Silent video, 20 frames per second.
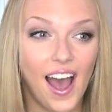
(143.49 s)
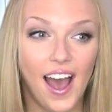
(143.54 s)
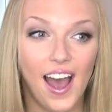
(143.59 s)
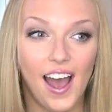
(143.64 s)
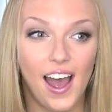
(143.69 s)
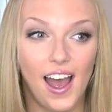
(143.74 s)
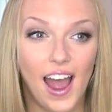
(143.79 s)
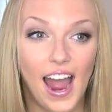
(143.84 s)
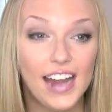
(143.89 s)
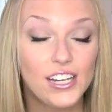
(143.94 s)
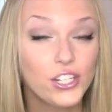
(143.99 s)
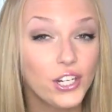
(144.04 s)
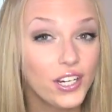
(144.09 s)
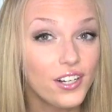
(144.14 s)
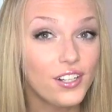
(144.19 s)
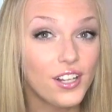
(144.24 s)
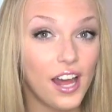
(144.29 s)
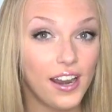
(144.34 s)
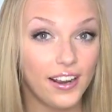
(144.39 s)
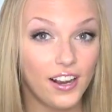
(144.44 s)
Uh, I
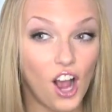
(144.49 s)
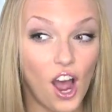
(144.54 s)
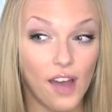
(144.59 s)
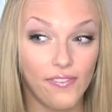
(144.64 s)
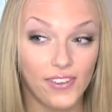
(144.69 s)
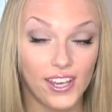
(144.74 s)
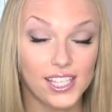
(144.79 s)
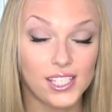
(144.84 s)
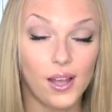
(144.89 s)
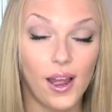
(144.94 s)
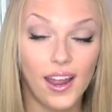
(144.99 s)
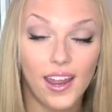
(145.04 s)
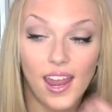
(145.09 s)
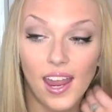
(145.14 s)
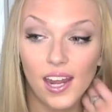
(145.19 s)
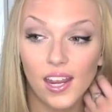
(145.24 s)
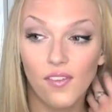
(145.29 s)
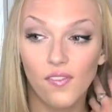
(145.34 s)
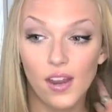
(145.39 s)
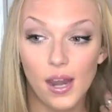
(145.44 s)
drink a lot of coffee, so I
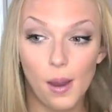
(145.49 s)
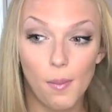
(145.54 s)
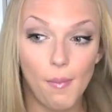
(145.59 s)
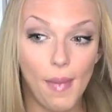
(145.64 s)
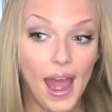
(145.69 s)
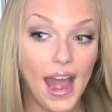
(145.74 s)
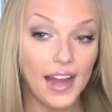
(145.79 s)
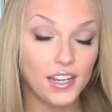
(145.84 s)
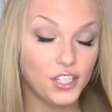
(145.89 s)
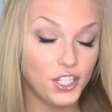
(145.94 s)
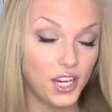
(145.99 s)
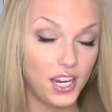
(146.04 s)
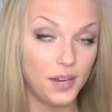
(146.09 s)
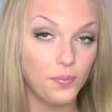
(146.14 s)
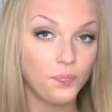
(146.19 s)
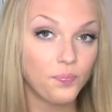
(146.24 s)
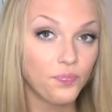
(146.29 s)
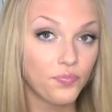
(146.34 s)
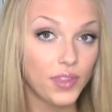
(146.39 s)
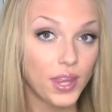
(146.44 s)
can't even
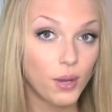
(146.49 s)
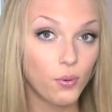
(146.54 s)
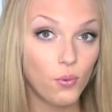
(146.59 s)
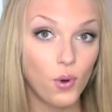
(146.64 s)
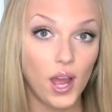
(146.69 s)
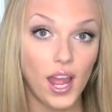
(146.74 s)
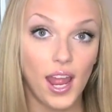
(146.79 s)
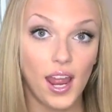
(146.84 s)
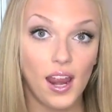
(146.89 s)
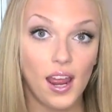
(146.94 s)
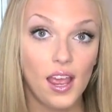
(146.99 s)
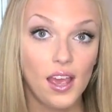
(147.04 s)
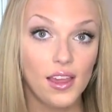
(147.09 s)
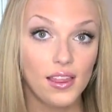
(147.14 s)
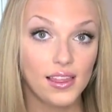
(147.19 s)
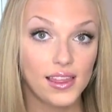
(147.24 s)
imagine what